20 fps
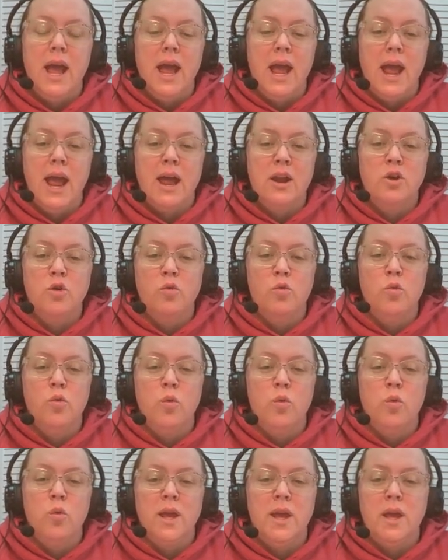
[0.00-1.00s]
and
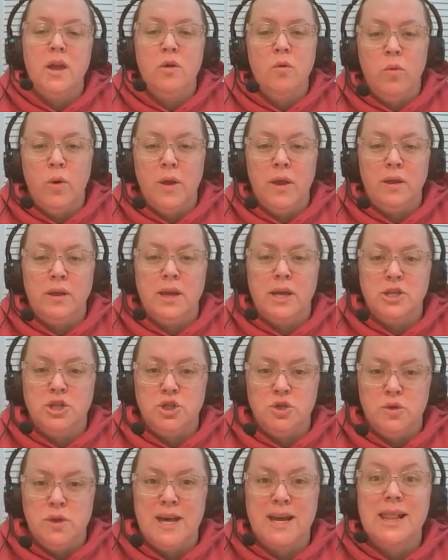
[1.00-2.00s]
we will
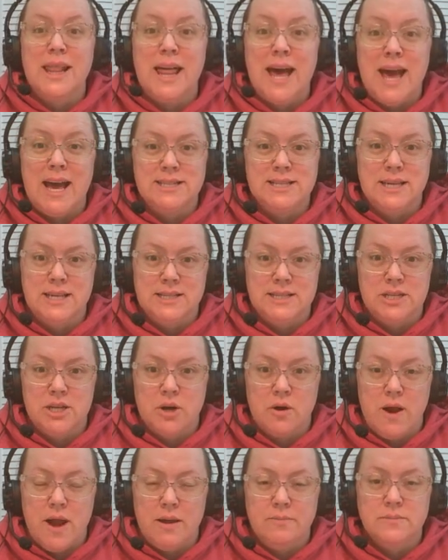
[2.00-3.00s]
get you the class
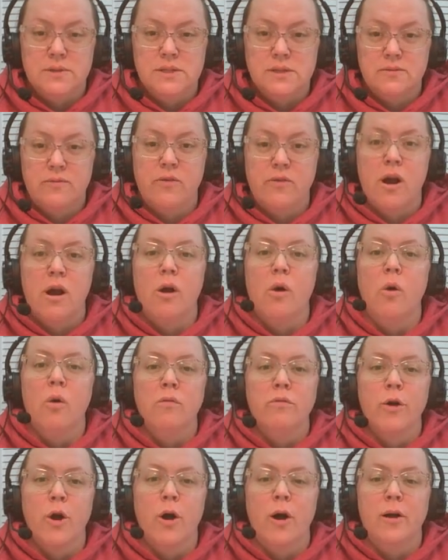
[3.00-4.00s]
histograms for our
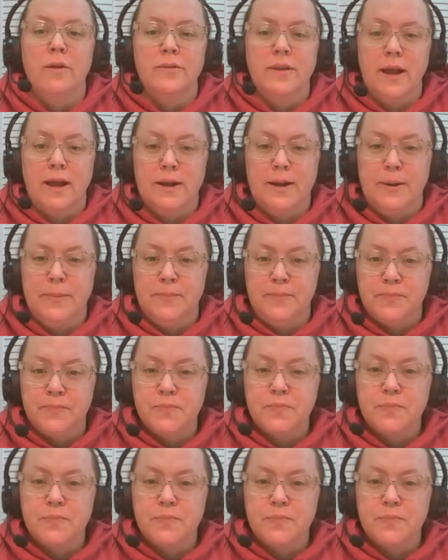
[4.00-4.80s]
overall data.